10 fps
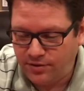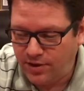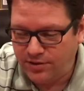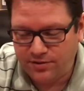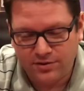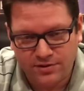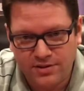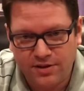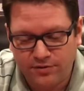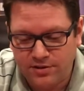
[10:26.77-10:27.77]
So there's
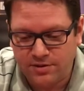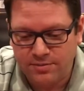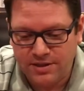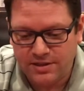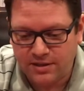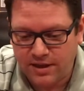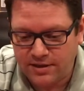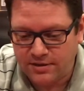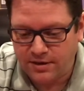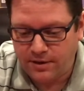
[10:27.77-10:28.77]
definitely some
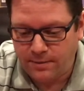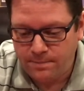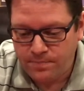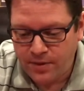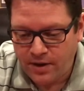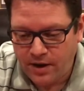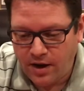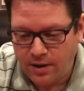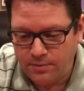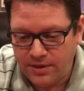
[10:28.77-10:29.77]
dislikes there.
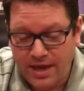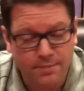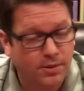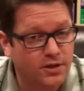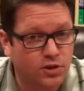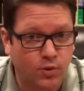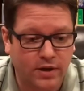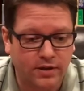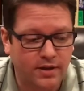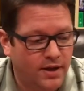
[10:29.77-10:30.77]
The game plays
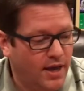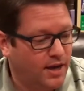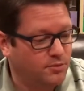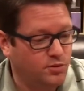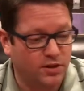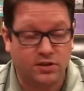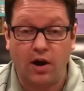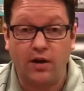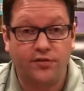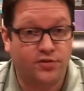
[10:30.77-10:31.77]
quickly. It comes with a
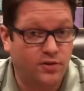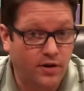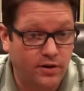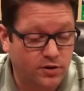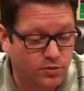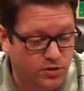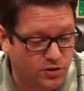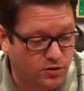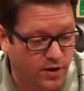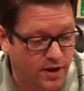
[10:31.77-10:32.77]
ton of scenarios, which
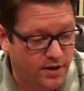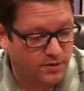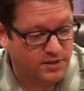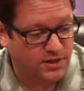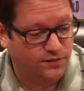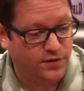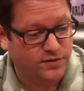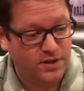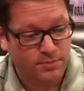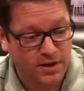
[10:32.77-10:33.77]
is great. It says
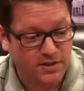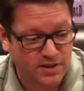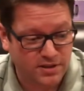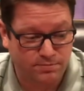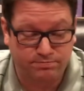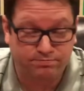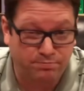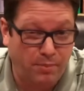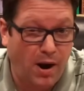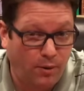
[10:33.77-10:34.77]
15 minutes. That's
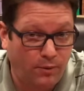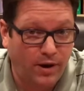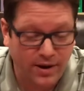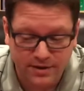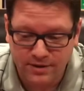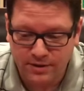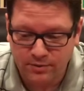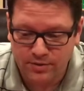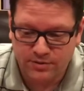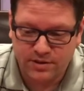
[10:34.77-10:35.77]
about right,
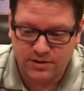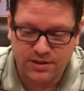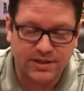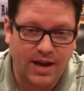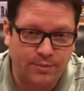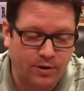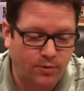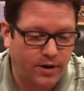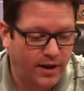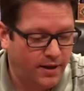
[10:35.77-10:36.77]
because of the timer and
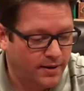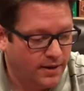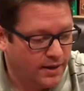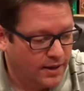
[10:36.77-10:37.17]
whatnot.